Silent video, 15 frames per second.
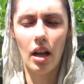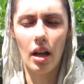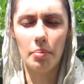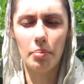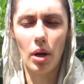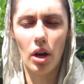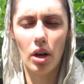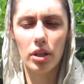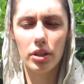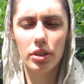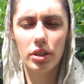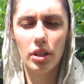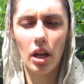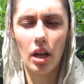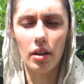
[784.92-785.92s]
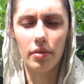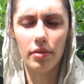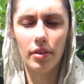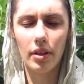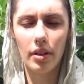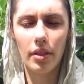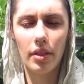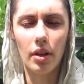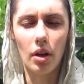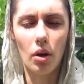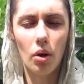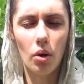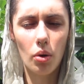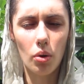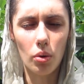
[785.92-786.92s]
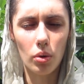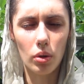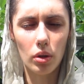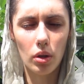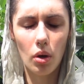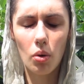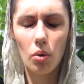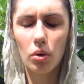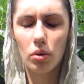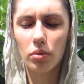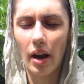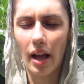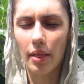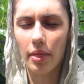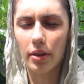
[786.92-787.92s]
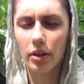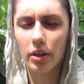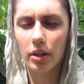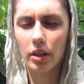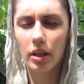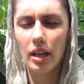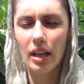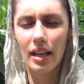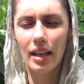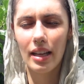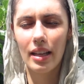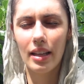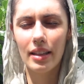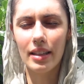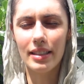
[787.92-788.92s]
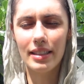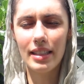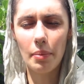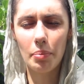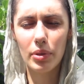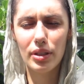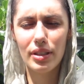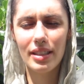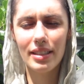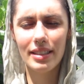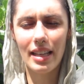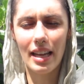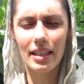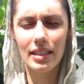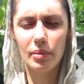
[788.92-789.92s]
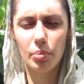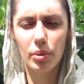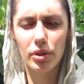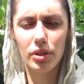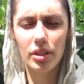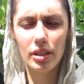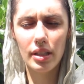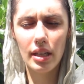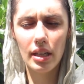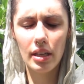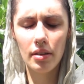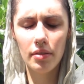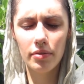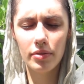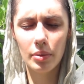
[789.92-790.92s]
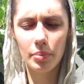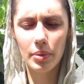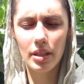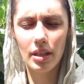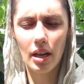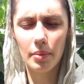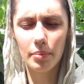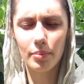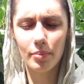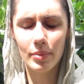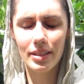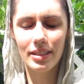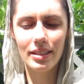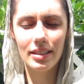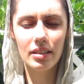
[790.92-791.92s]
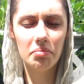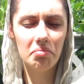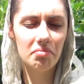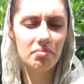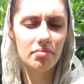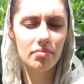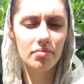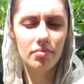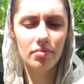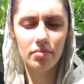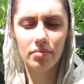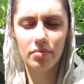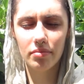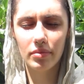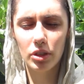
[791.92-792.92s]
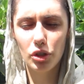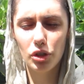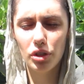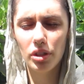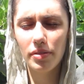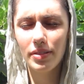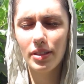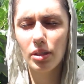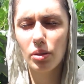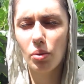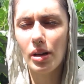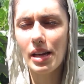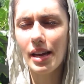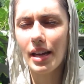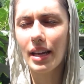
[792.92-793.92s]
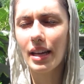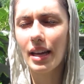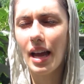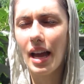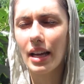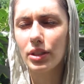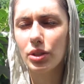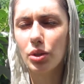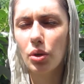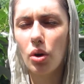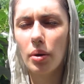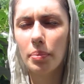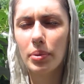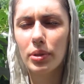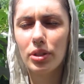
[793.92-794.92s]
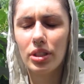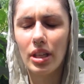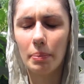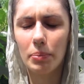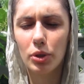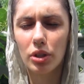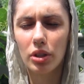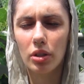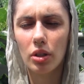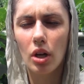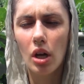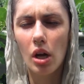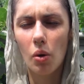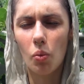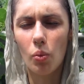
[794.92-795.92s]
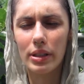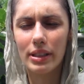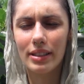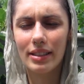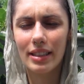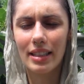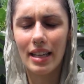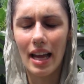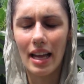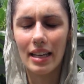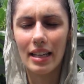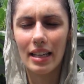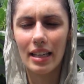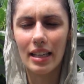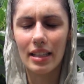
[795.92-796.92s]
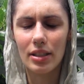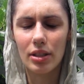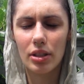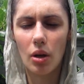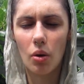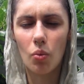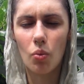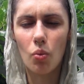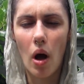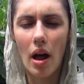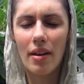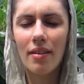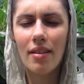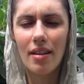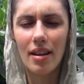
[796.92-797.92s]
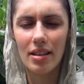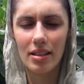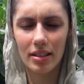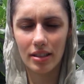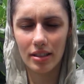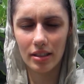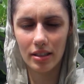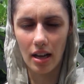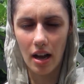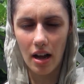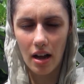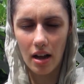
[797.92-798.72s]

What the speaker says: a part of the whole, or rather the separateness that is perceived becomes shifted away, and your perception once again is oneness.